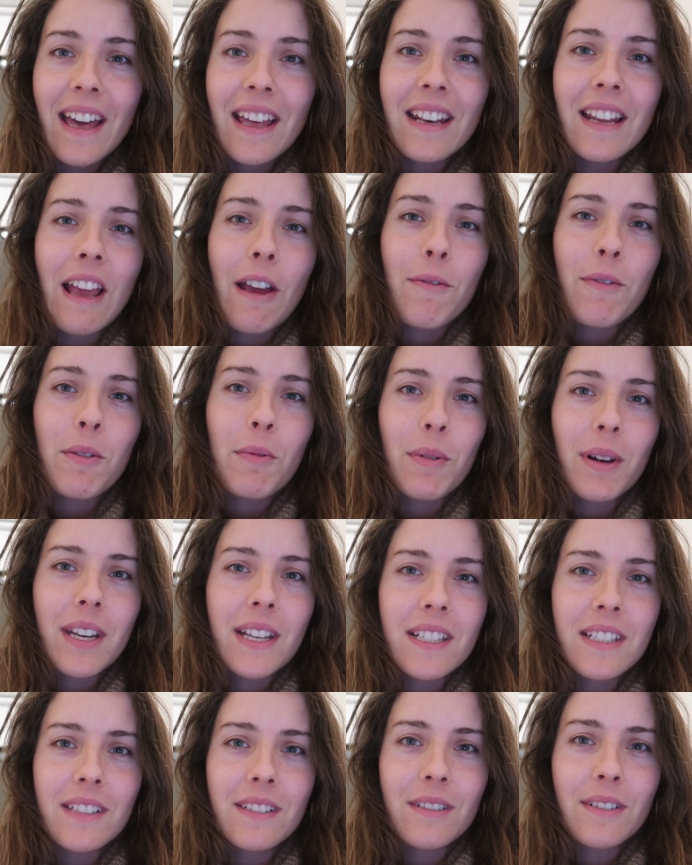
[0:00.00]
and if you
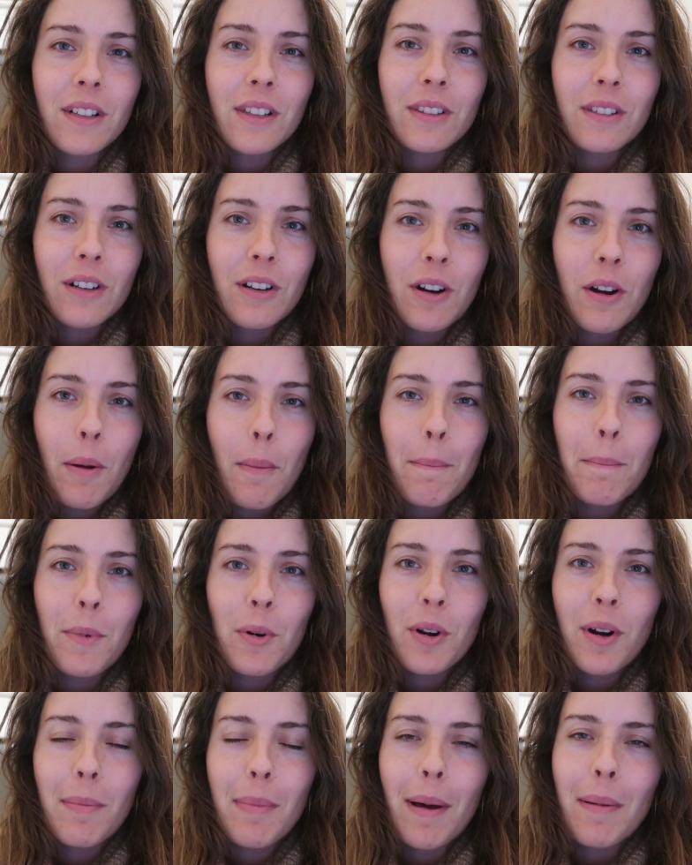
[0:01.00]
wanted to learn
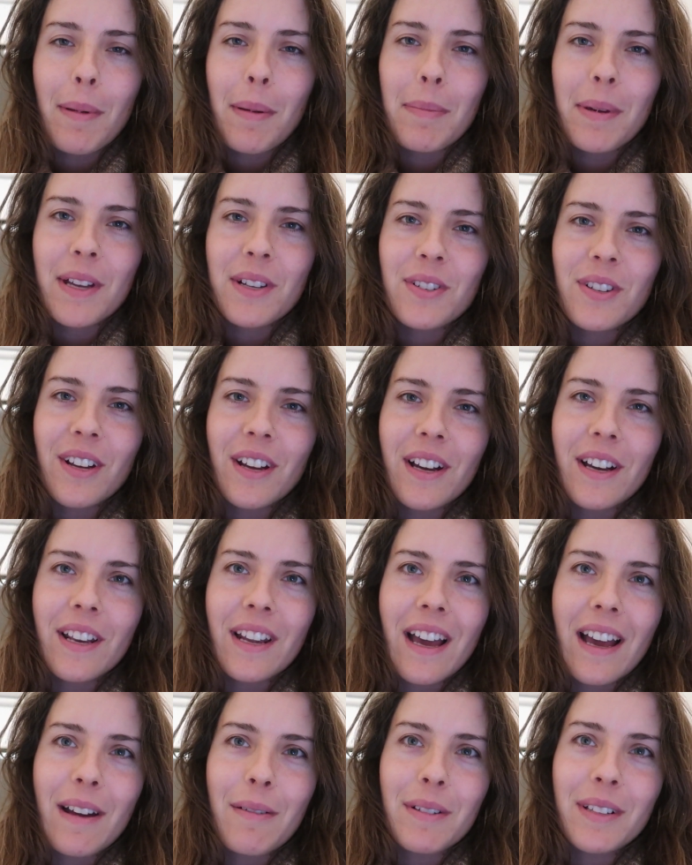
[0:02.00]
more about my
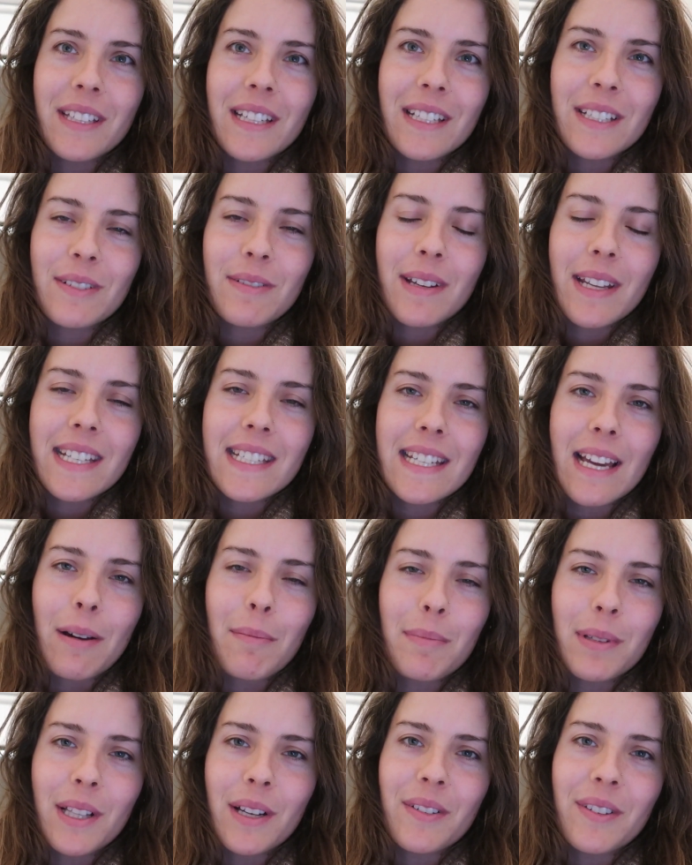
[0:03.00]
Patreon, I will link to it
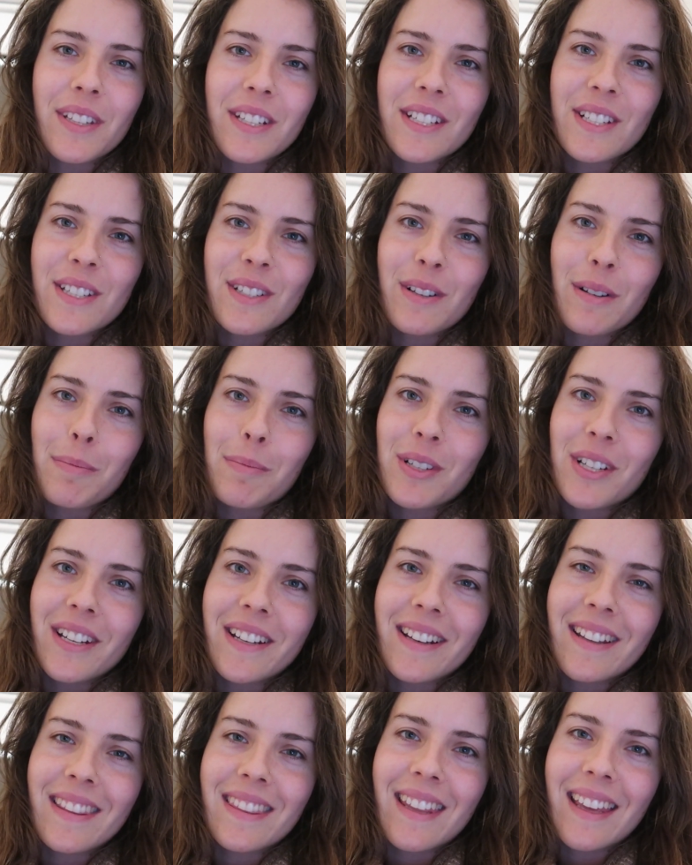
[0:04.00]
down below in the
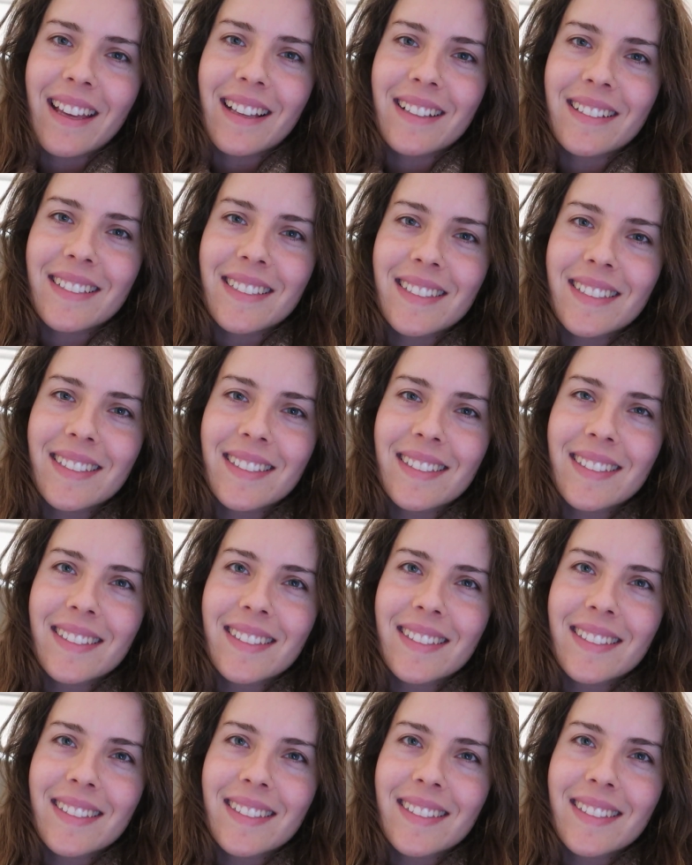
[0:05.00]
description. Thanks.